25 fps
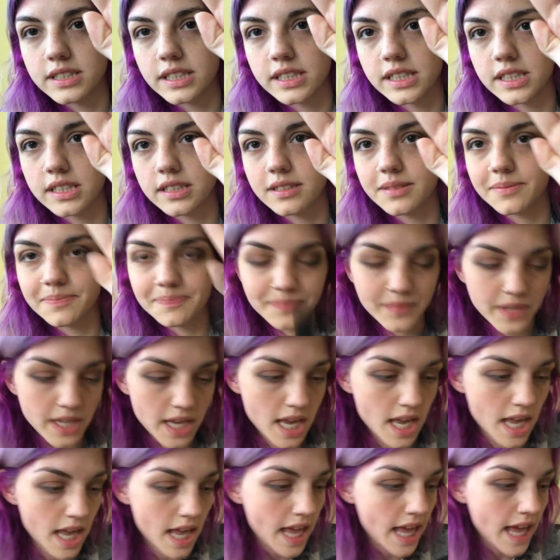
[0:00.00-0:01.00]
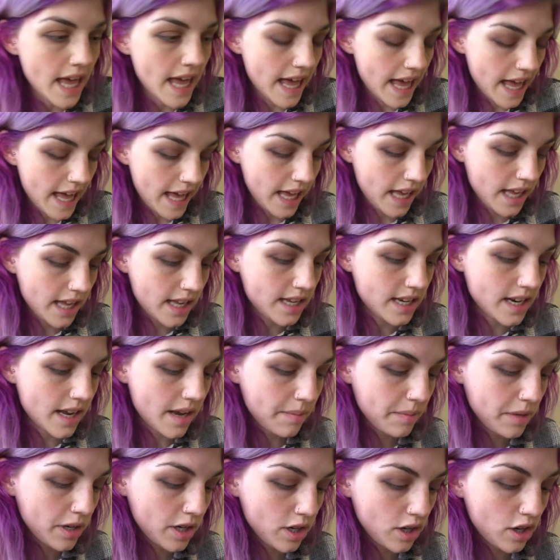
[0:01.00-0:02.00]
like this. And
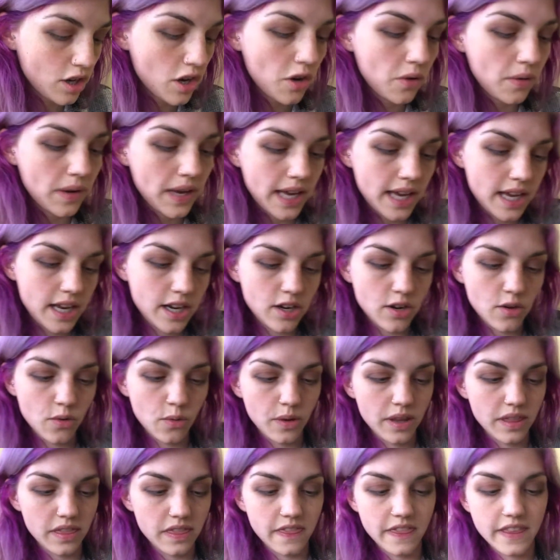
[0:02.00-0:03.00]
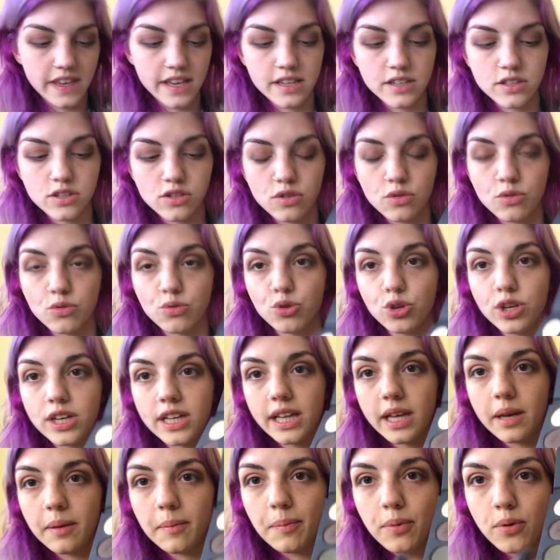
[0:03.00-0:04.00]
I'm gonna go in with this
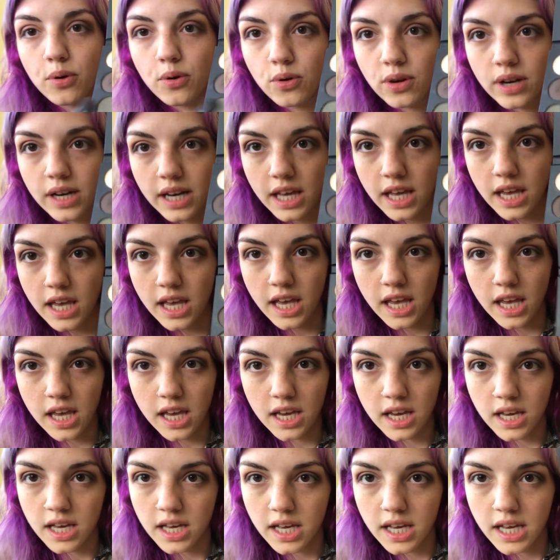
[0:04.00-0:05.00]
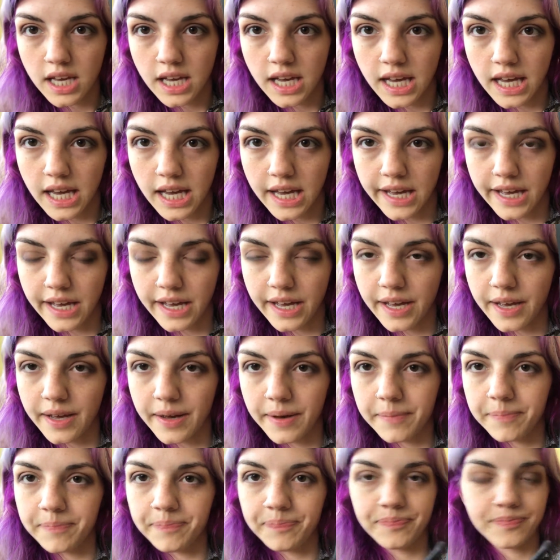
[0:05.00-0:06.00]
really pretty,
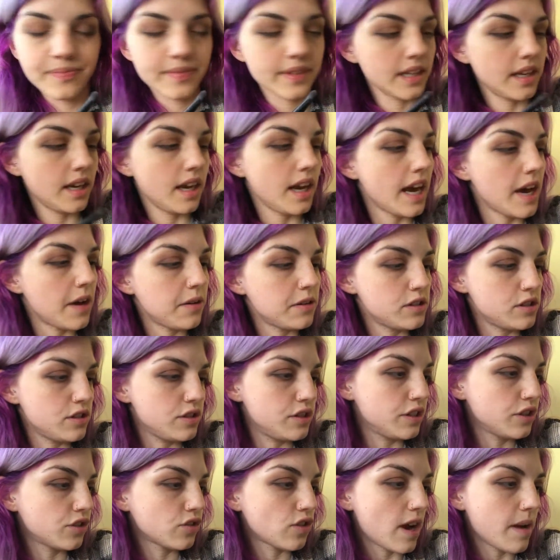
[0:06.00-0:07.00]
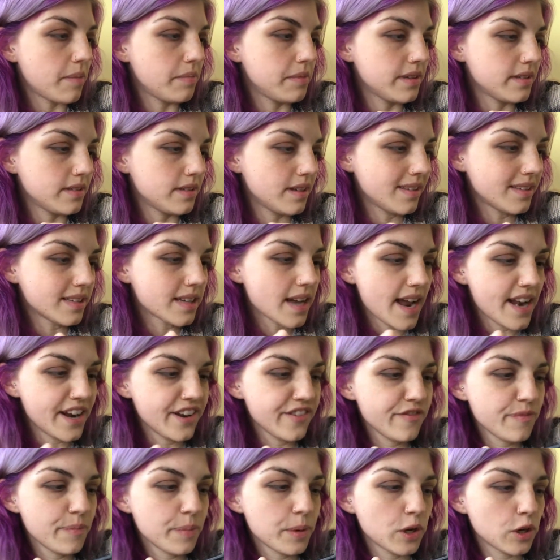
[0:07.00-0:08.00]
how would you describe this? It's kind
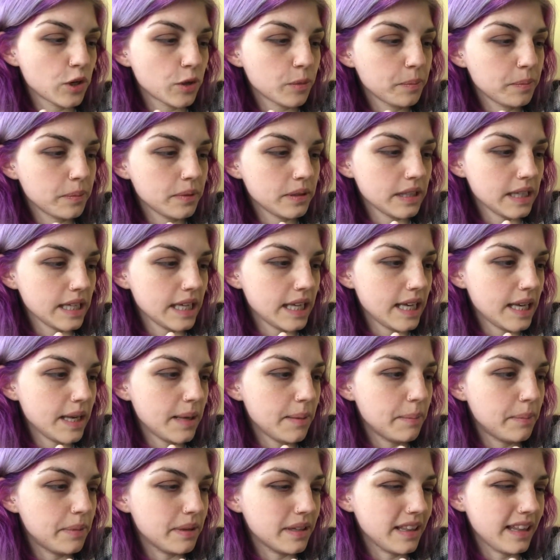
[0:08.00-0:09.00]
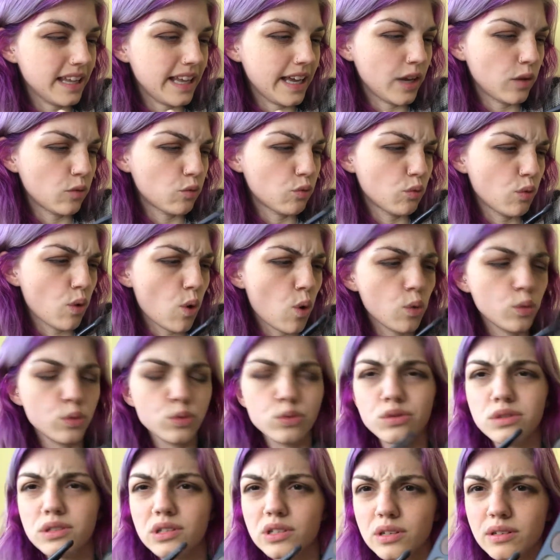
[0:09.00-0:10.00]
of purpley, but like
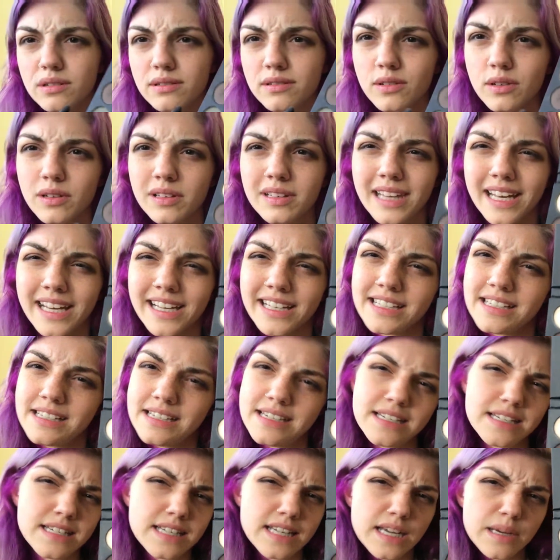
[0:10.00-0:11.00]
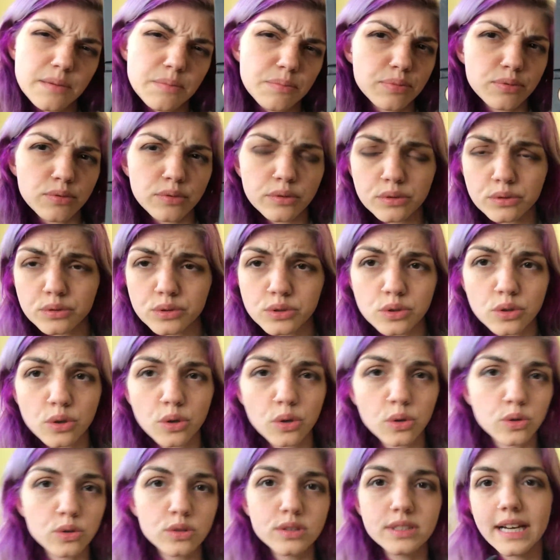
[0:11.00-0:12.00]
rose, like a deep rose
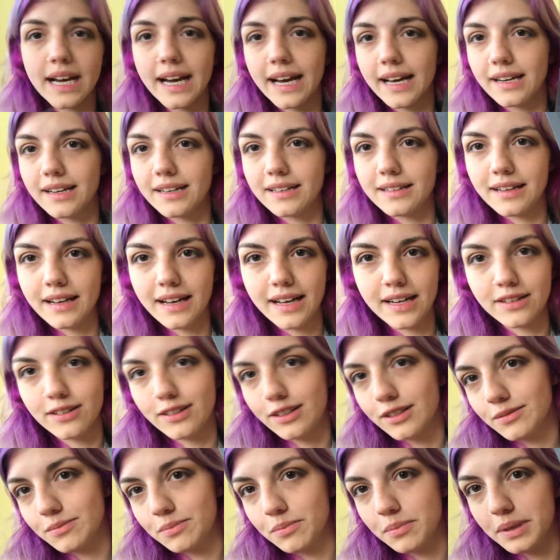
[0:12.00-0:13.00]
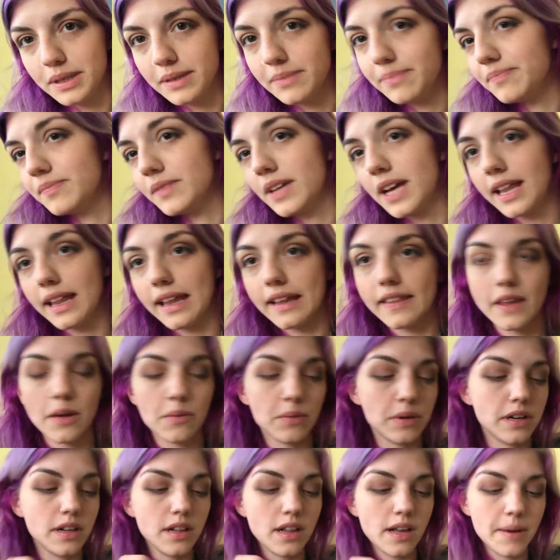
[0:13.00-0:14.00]
gold. I don't know, but I like that
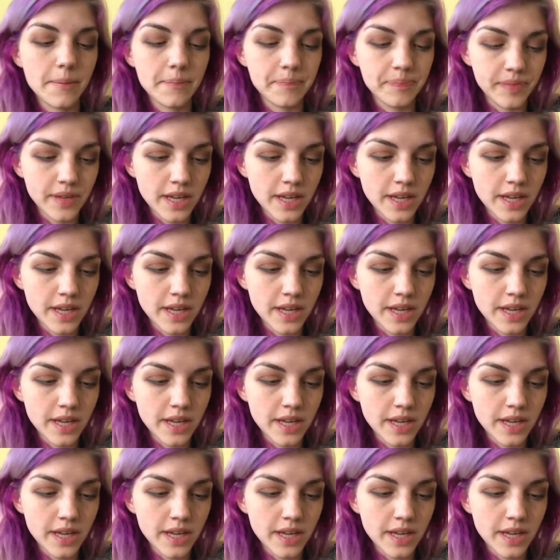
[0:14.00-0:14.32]
one a lot.